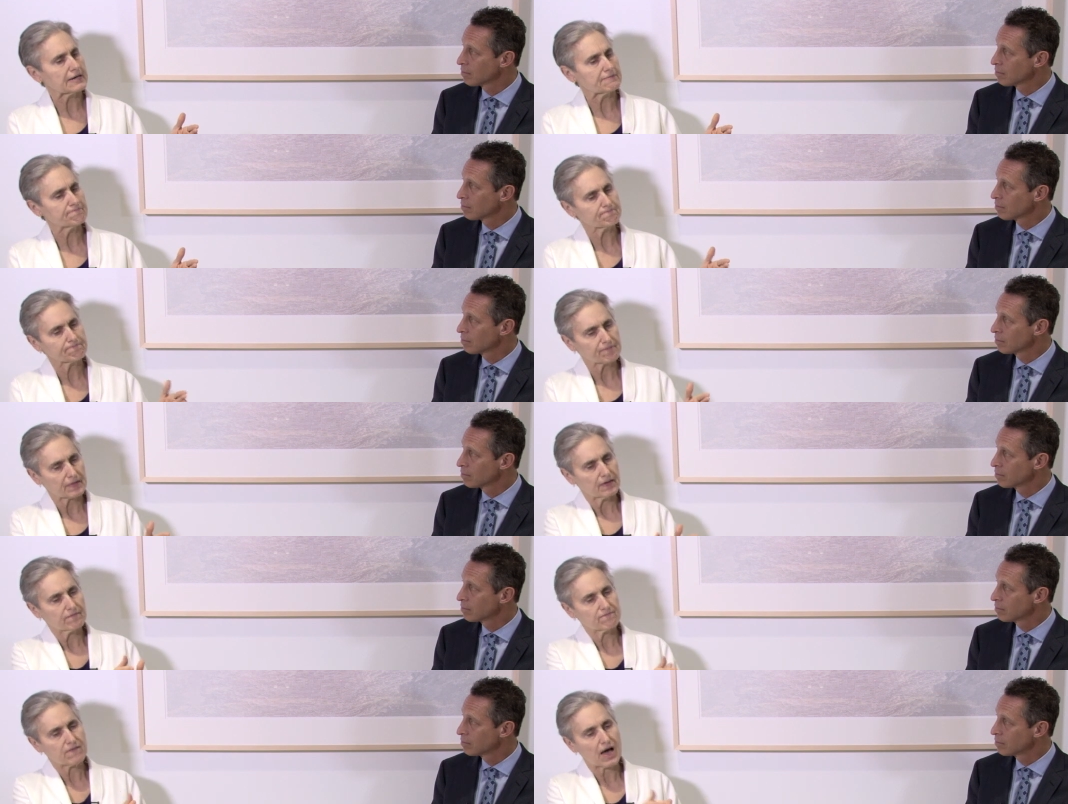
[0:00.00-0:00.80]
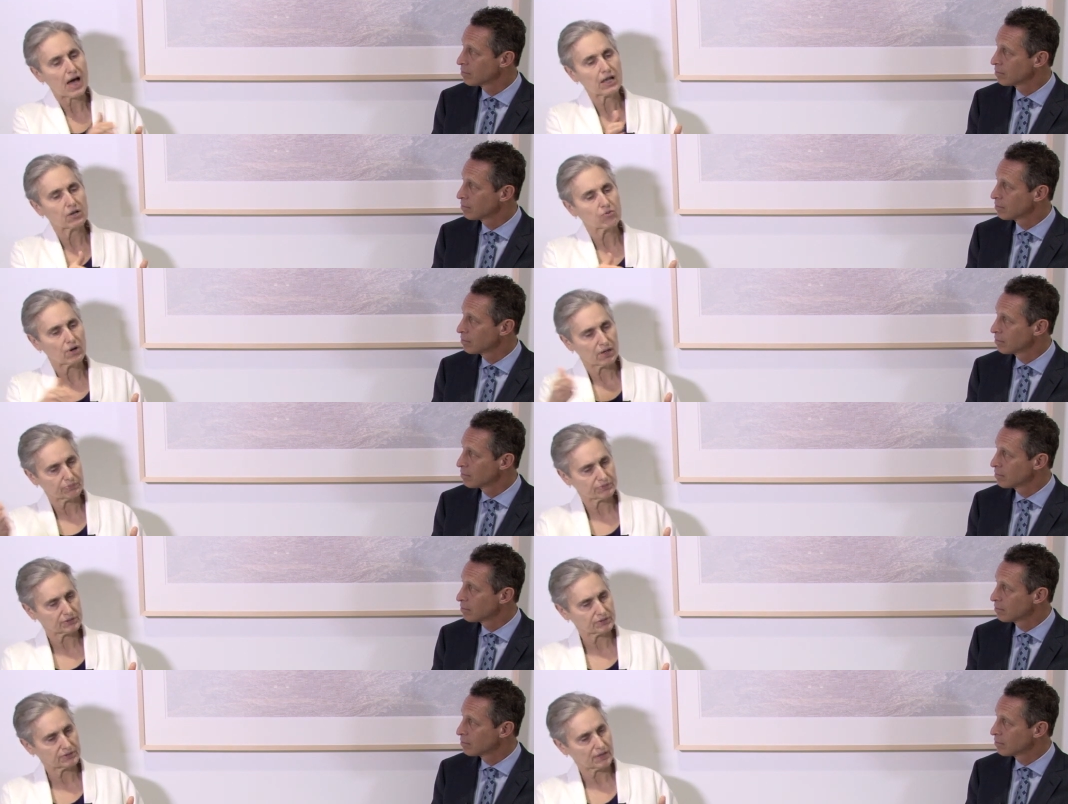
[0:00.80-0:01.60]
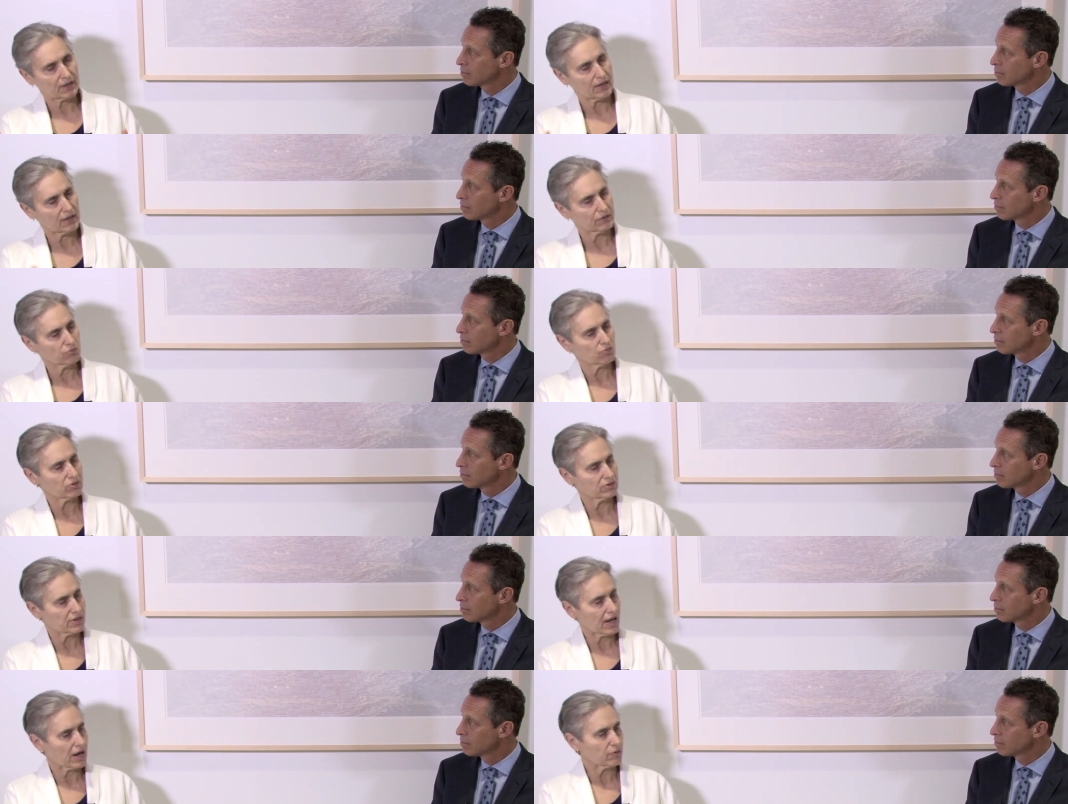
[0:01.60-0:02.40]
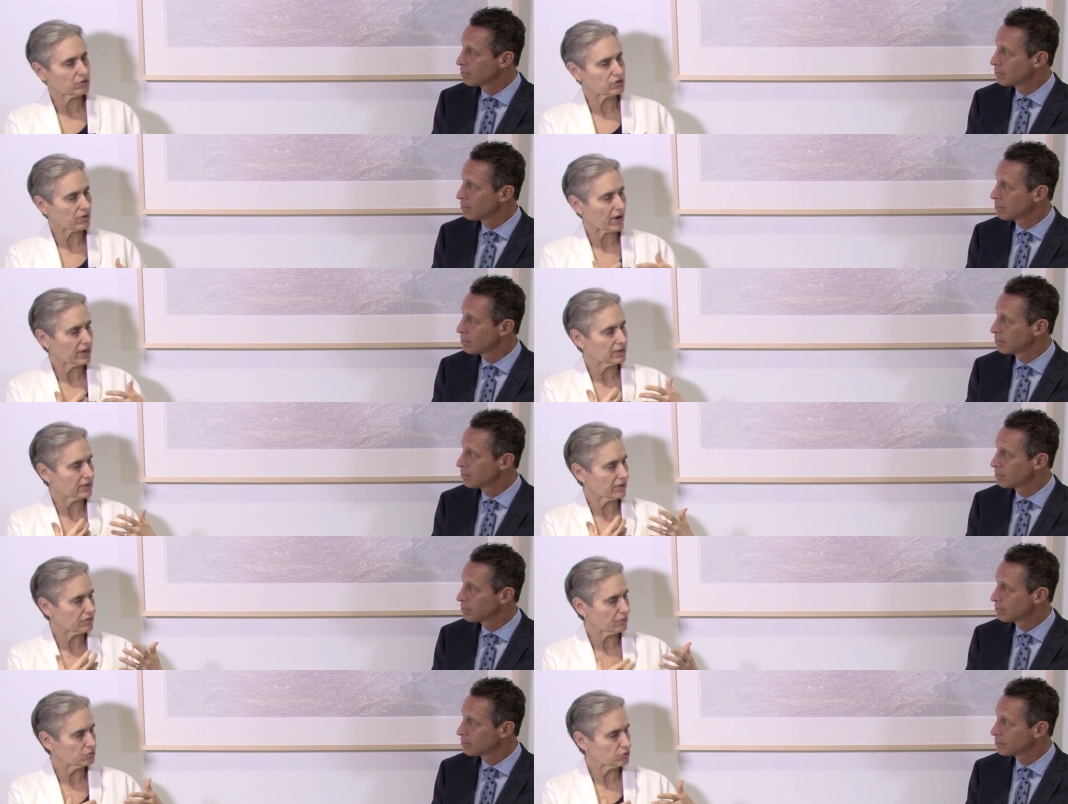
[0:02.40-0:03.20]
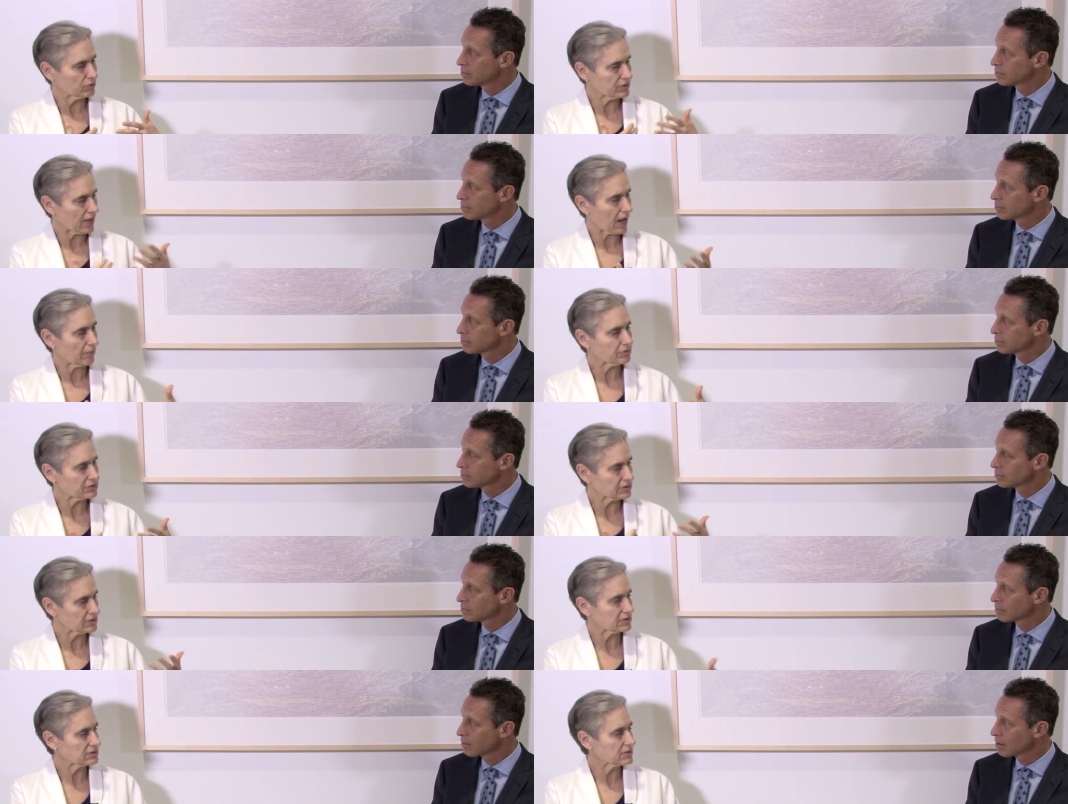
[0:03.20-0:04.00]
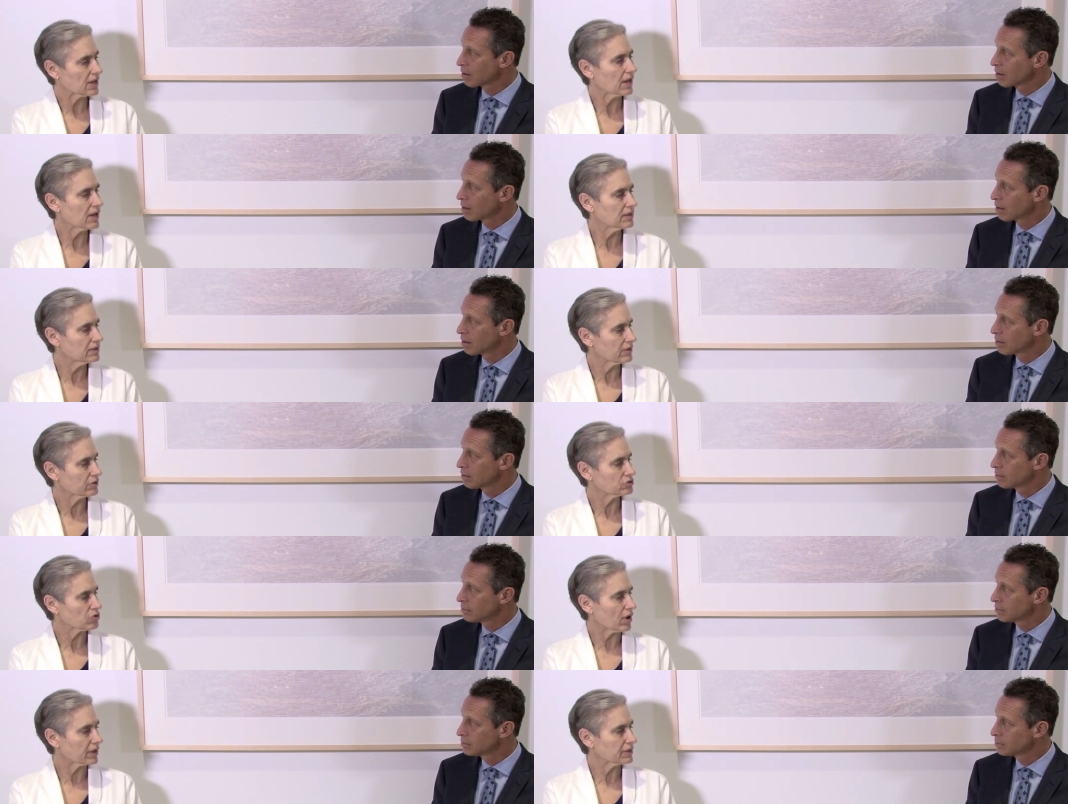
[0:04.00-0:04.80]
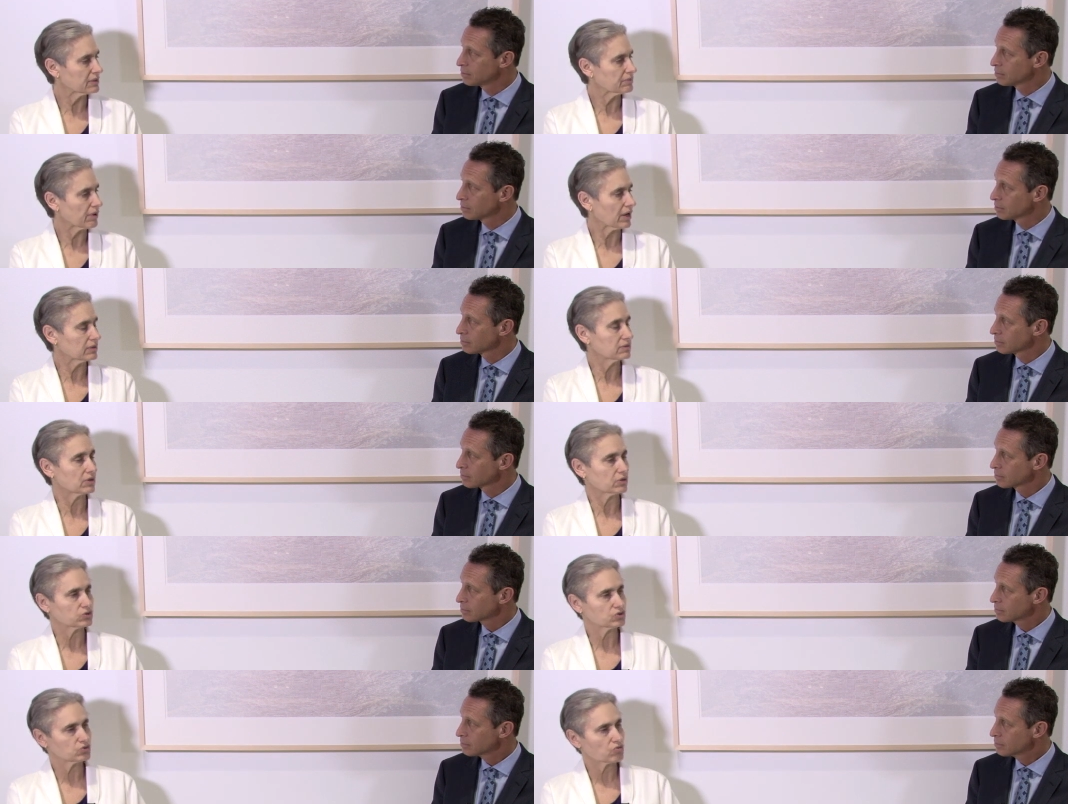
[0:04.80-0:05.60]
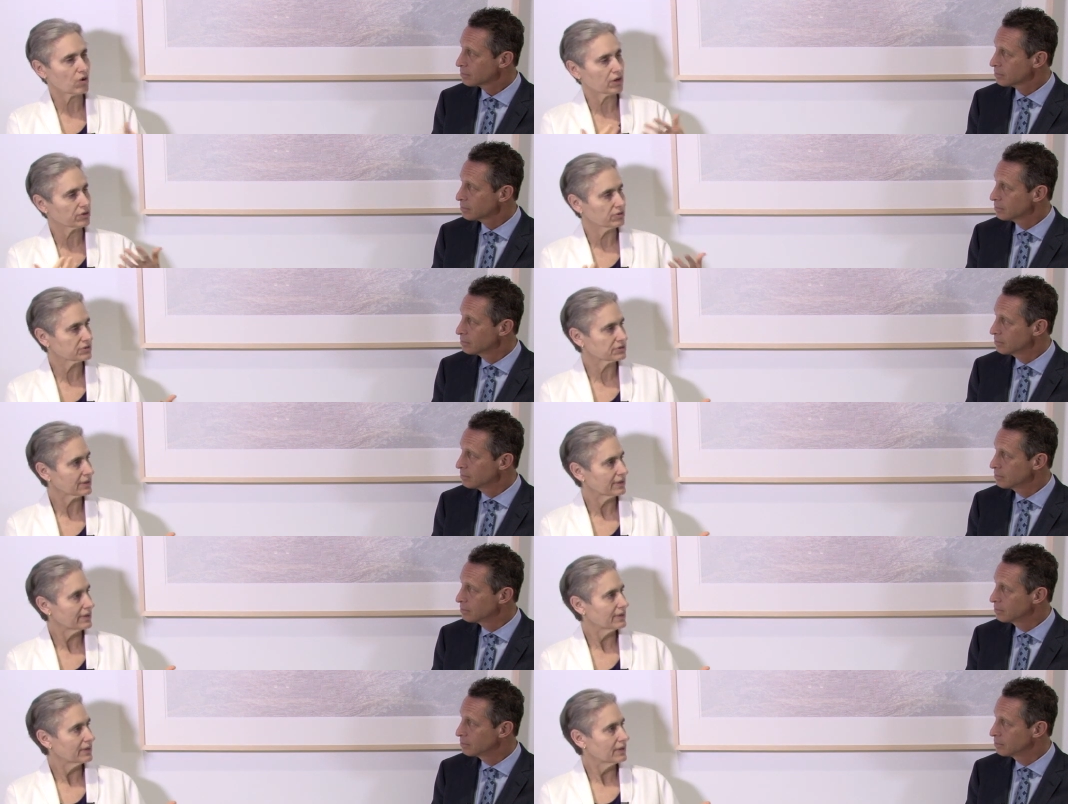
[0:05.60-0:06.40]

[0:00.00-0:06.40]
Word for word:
Speaker 1: um, follow-ups, and we're, now we're trying to get them to adopt and sustain, and they're talking about their struggles.